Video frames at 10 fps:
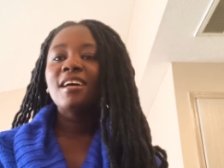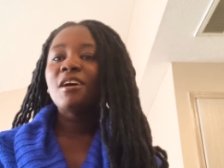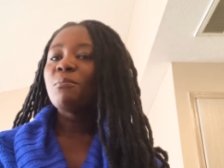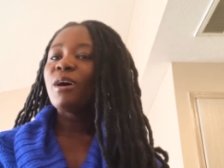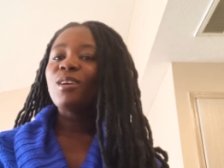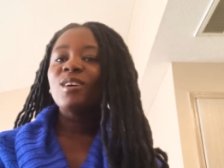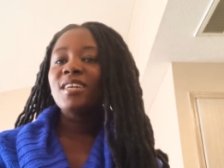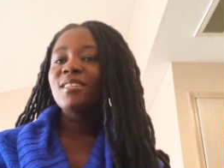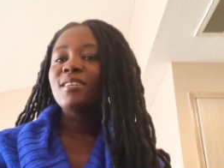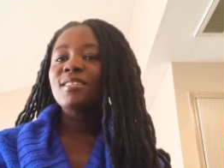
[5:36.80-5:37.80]
my young
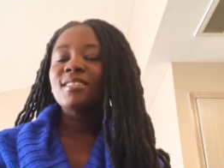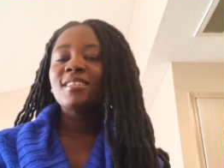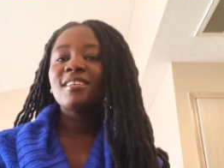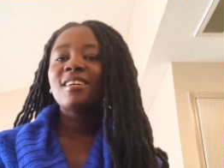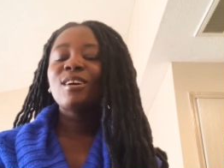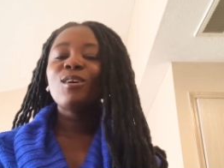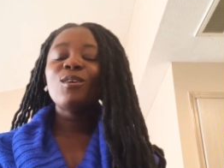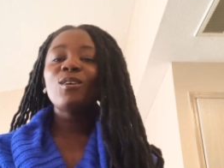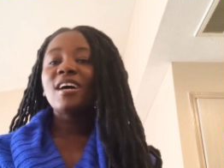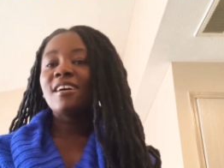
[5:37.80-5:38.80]
adult,
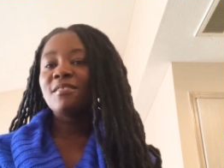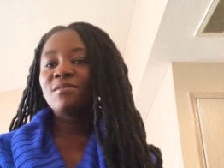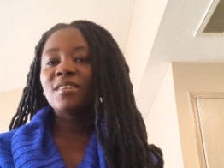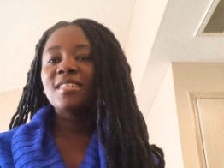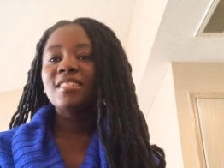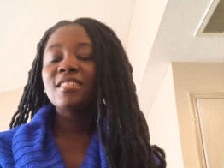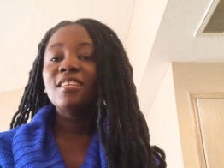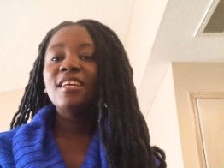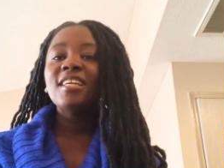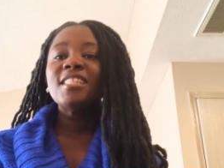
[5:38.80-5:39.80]
go have fun.
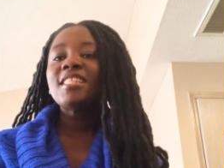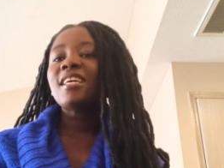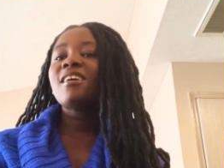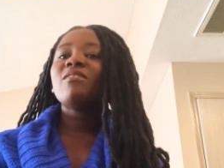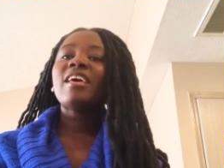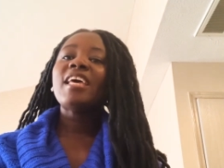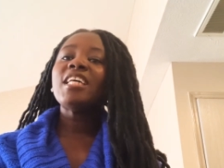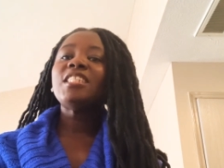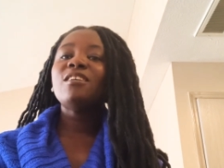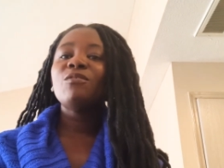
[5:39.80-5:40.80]
Take a
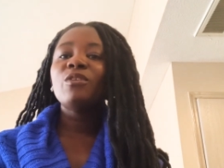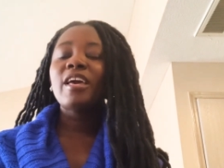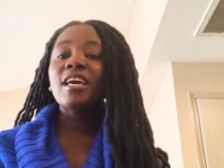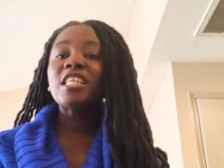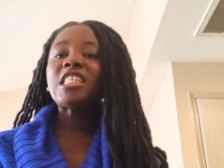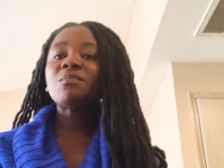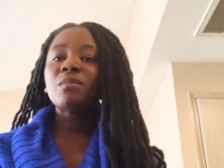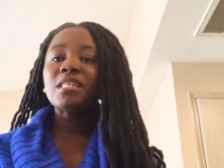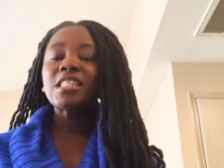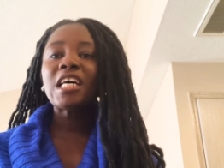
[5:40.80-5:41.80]
vacation if you can.
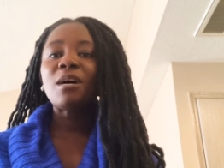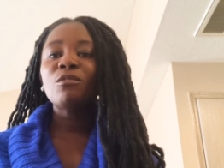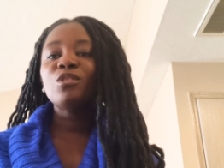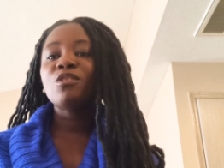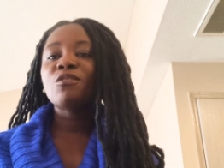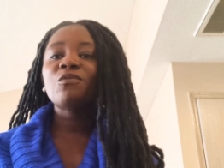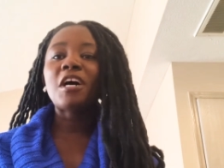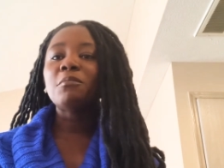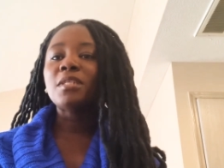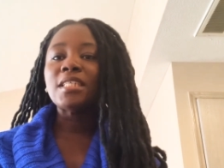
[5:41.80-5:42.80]
Spend time with your
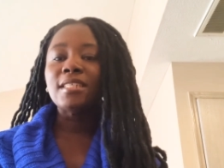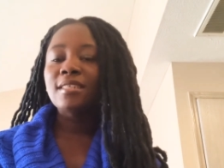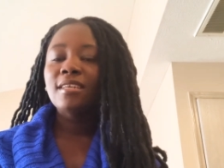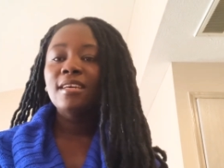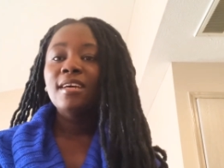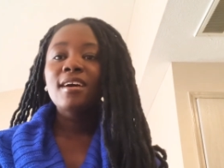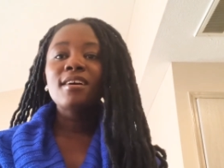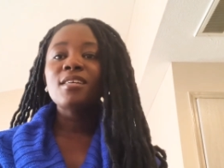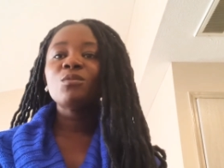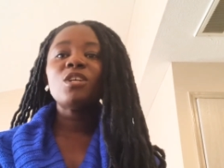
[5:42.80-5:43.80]
family.
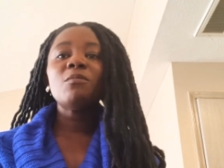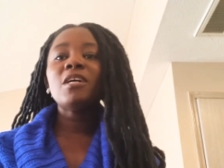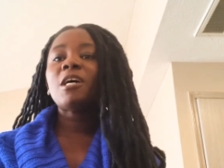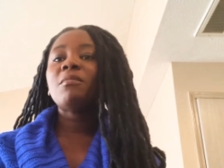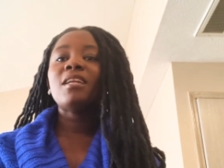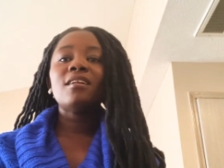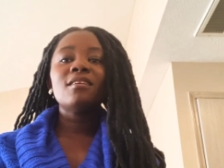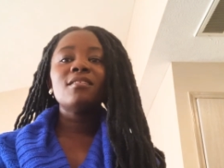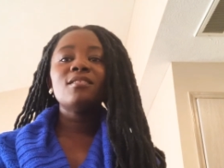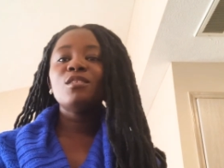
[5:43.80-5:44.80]
Because when you become an
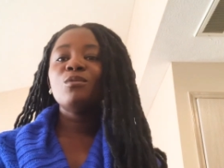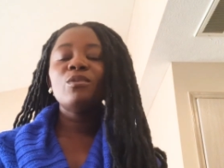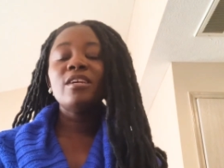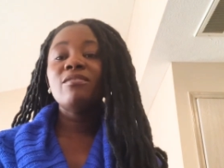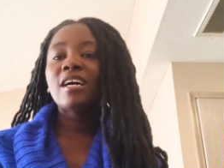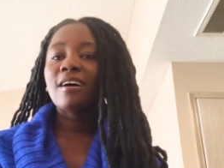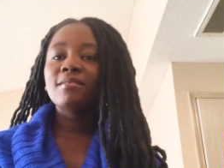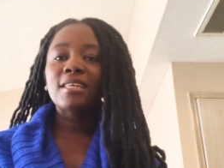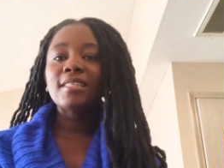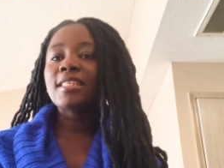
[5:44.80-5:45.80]
adult, you won't even have
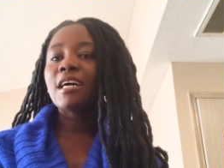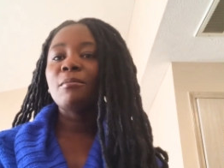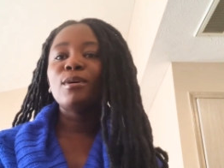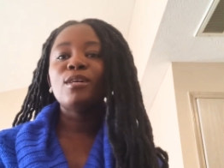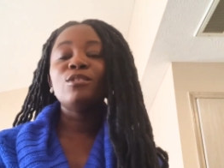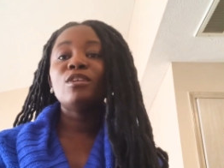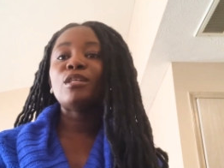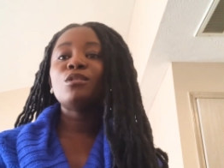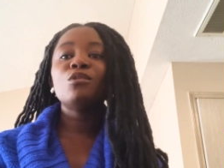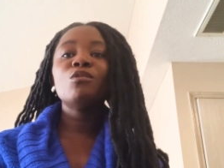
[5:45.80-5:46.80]
that time because you are
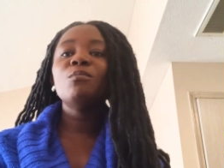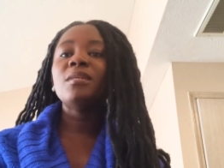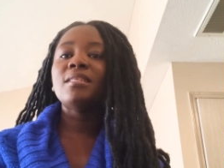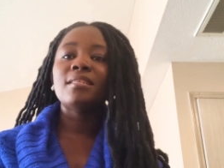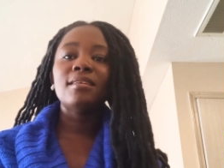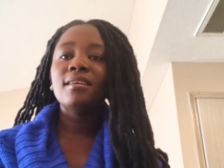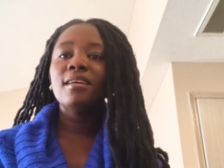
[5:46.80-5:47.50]
too busy.